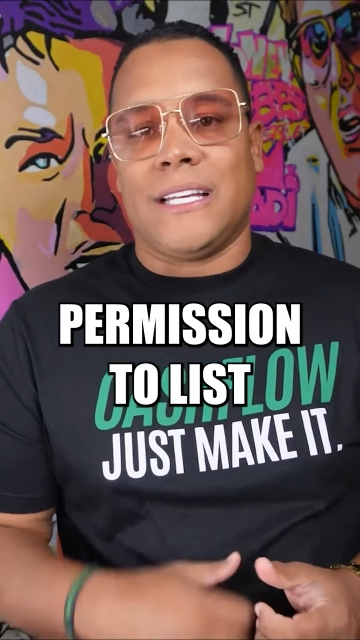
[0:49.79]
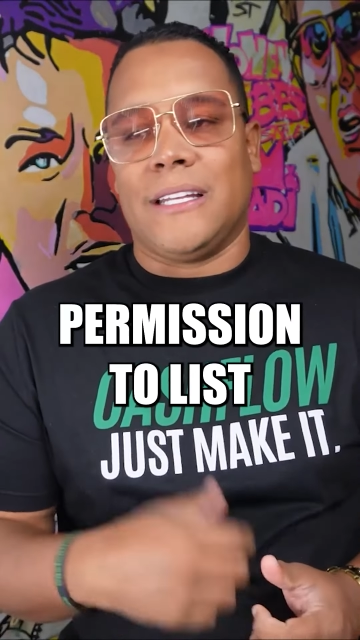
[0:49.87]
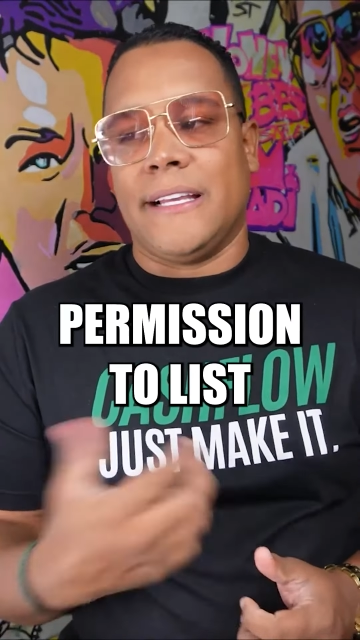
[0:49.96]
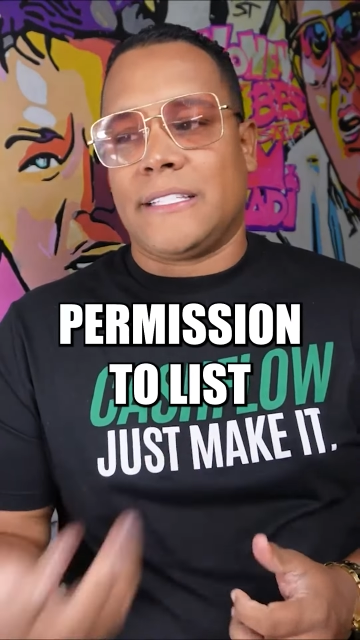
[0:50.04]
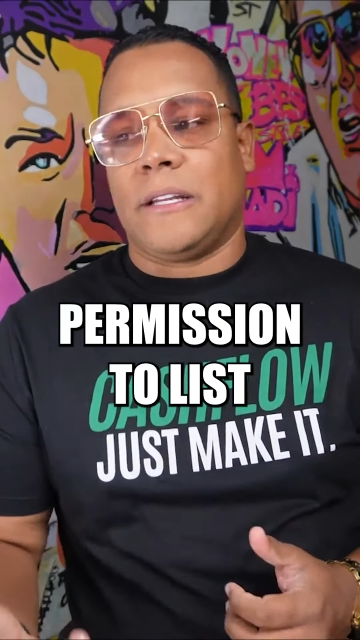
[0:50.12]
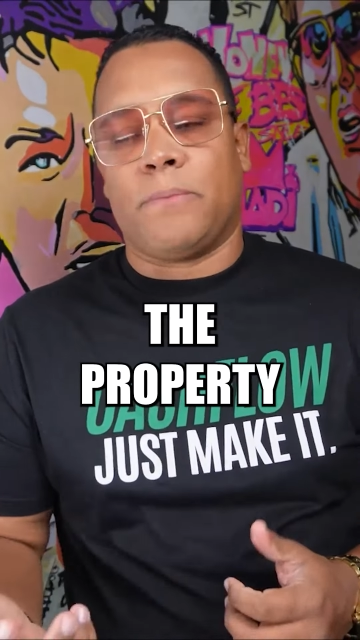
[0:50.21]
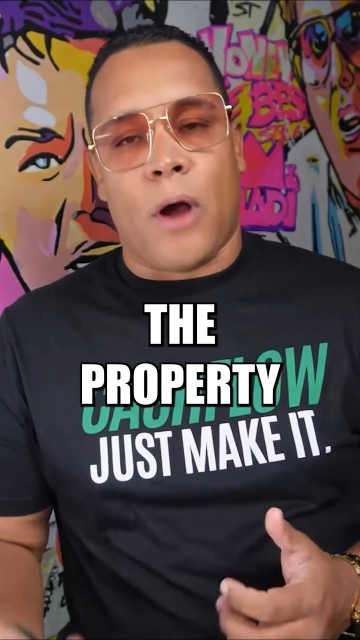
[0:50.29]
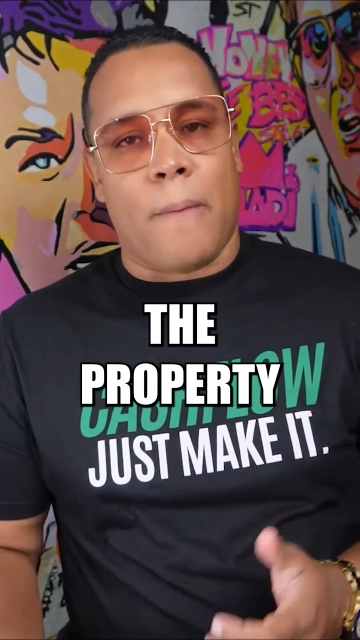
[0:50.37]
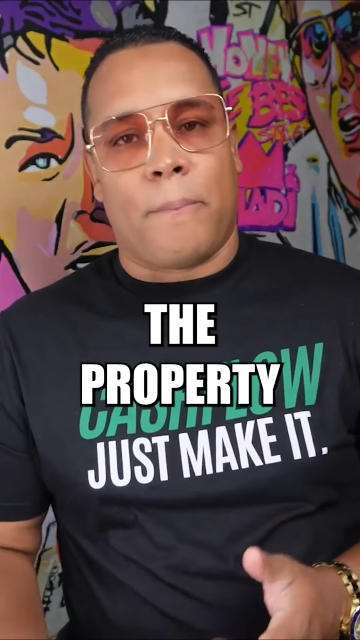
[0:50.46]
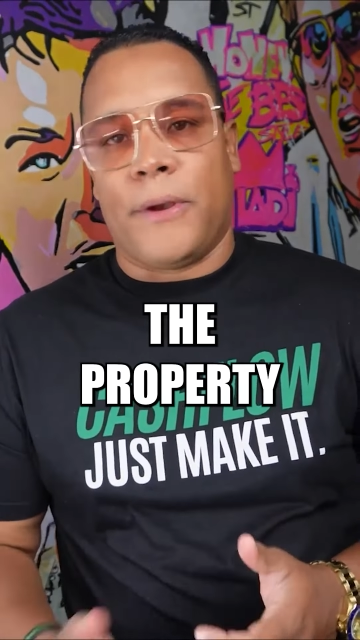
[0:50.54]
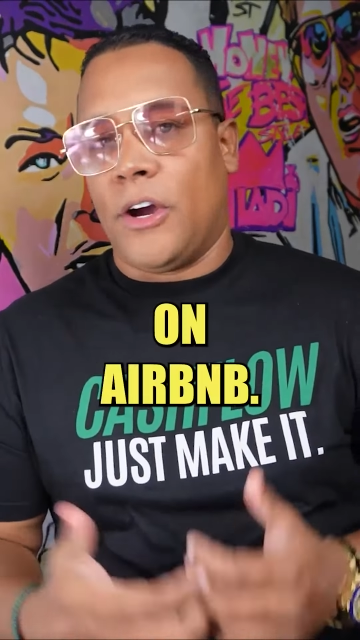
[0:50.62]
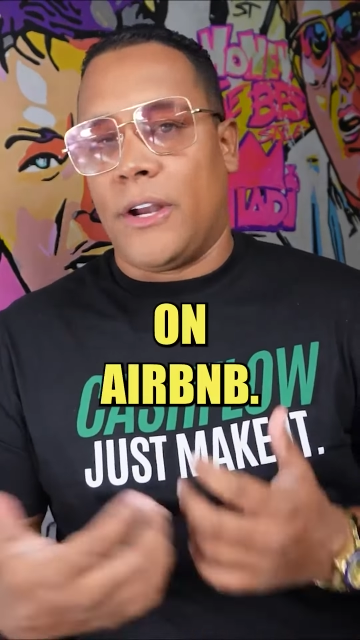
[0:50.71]
to list the
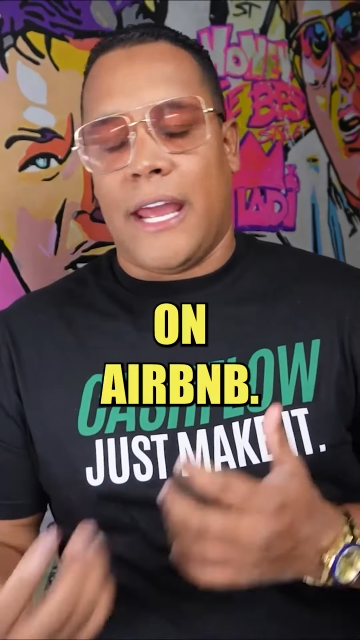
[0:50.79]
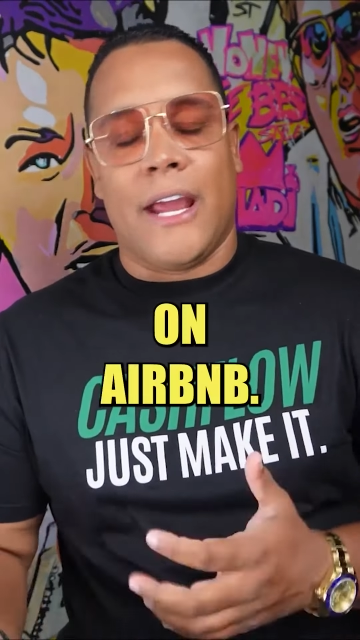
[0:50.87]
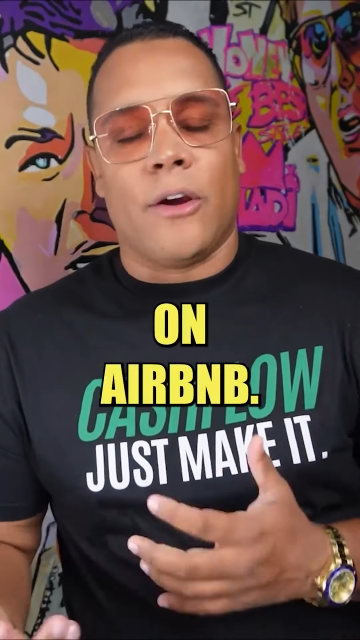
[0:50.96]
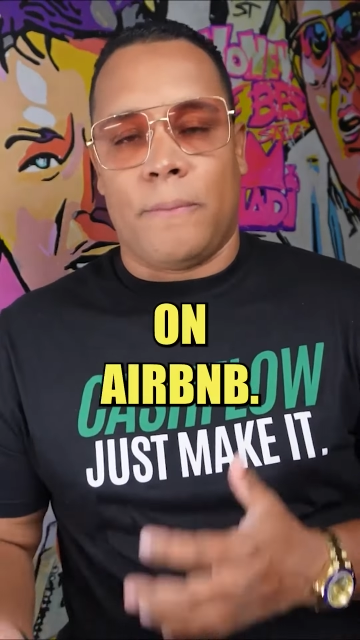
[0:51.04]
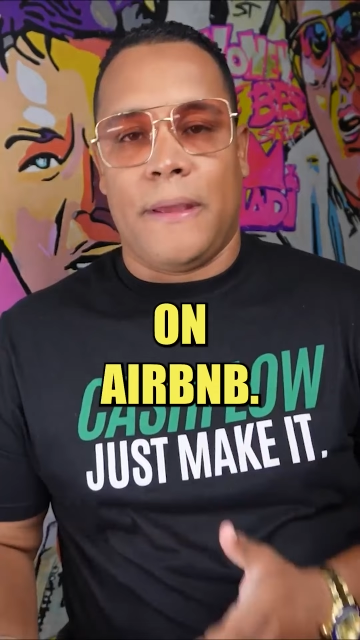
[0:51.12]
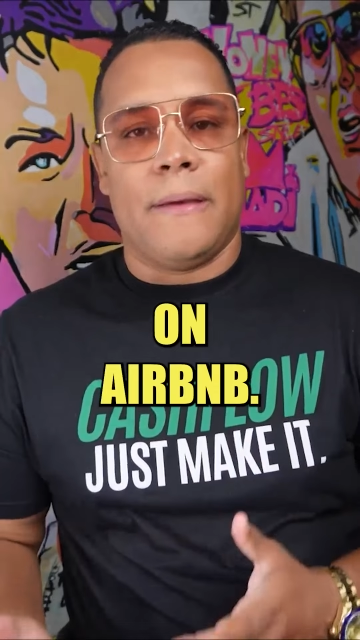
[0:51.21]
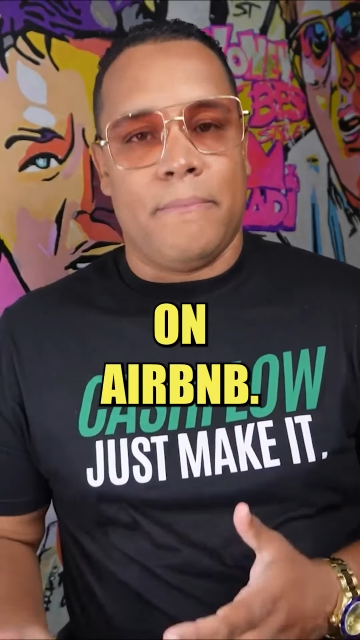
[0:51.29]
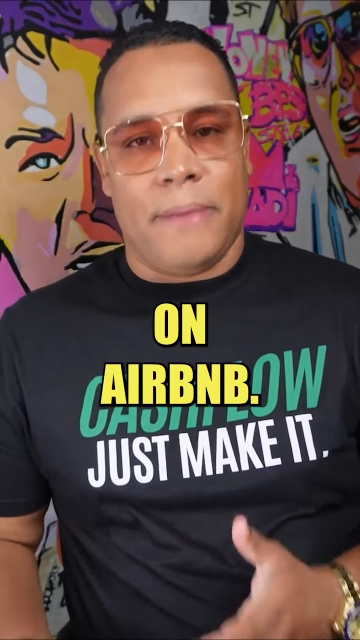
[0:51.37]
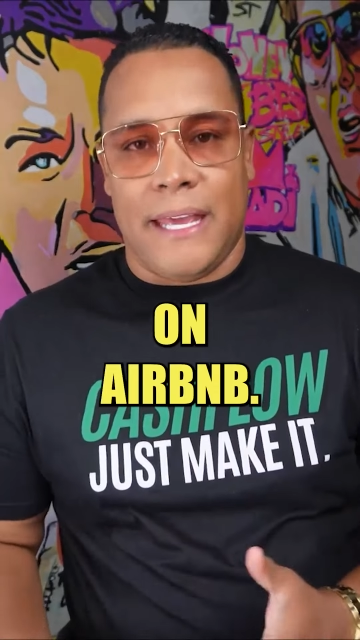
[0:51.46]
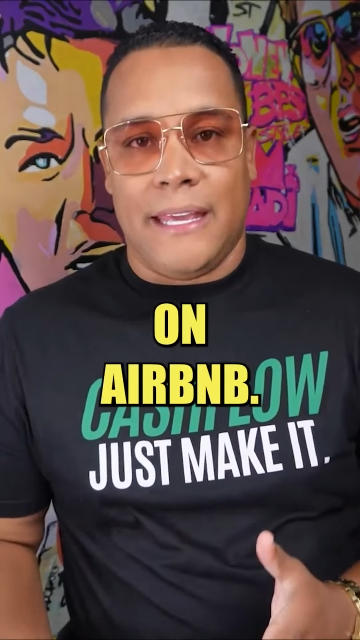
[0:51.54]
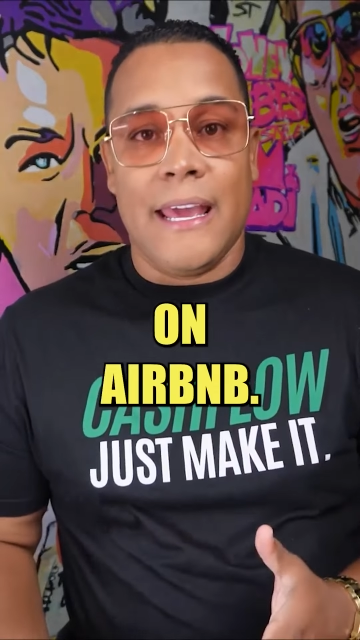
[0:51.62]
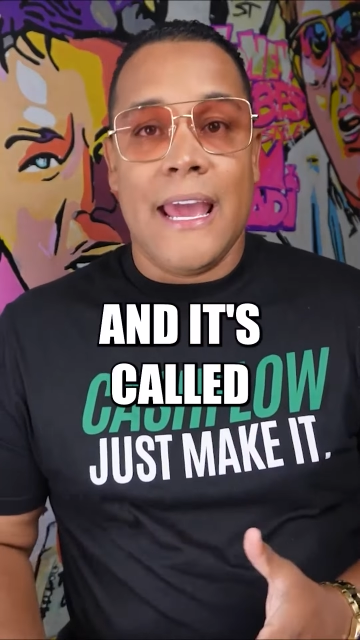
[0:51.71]
property on
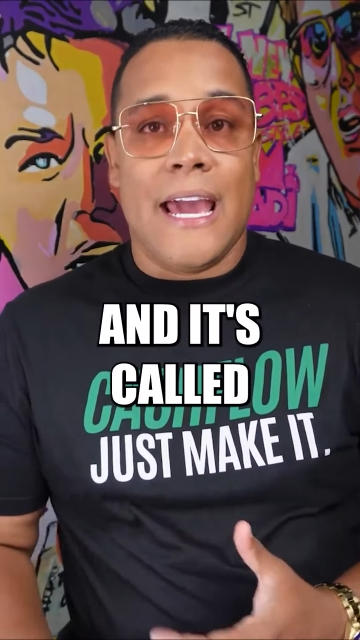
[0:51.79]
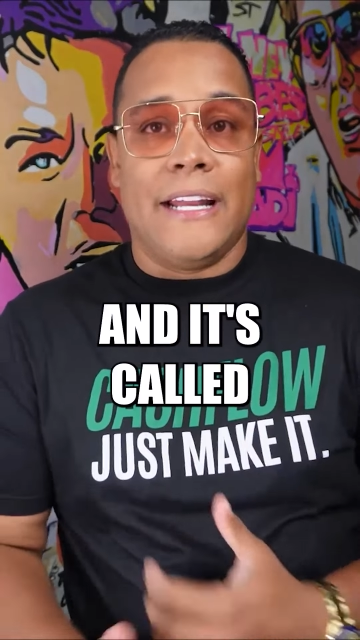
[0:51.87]
Airbnb,